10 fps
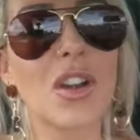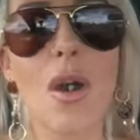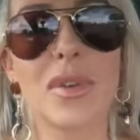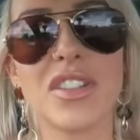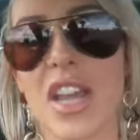
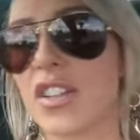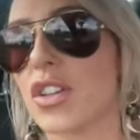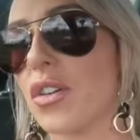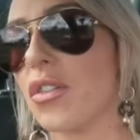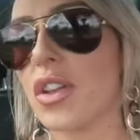comment
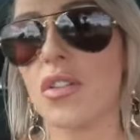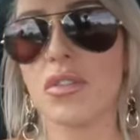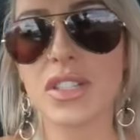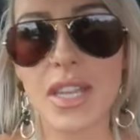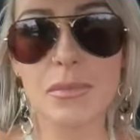section, oh,
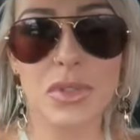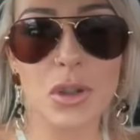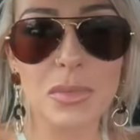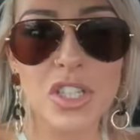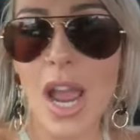you seem
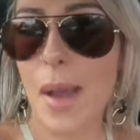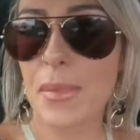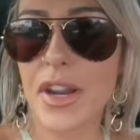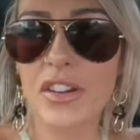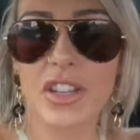so much
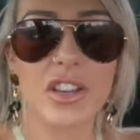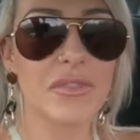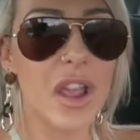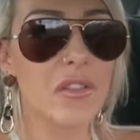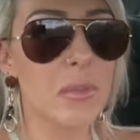happier than
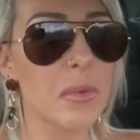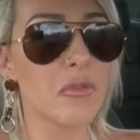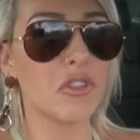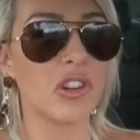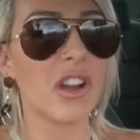you've ever been
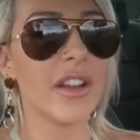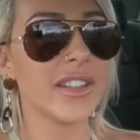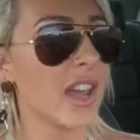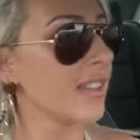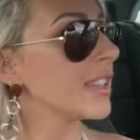before.
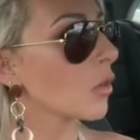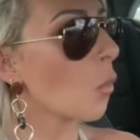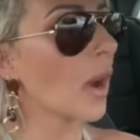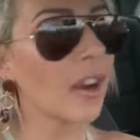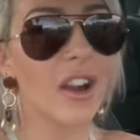Guys, I
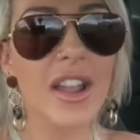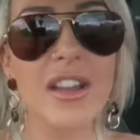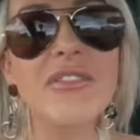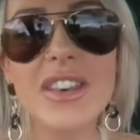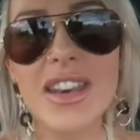swear I
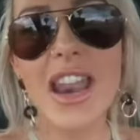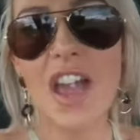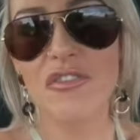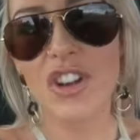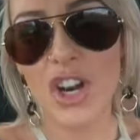have
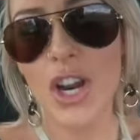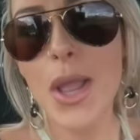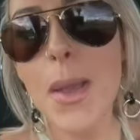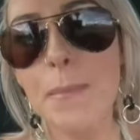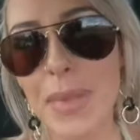never
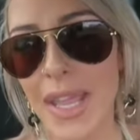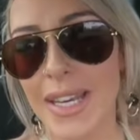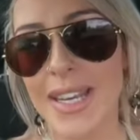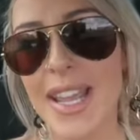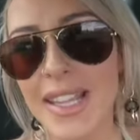
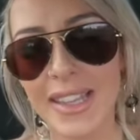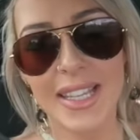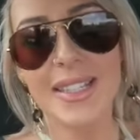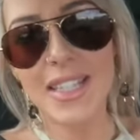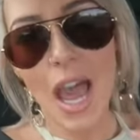been
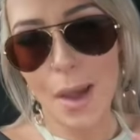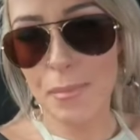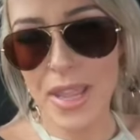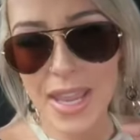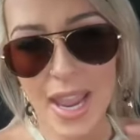this
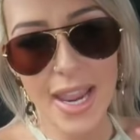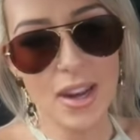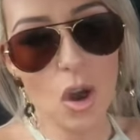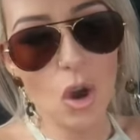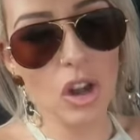happy
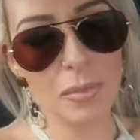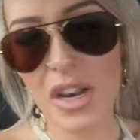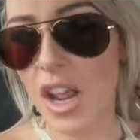in all of my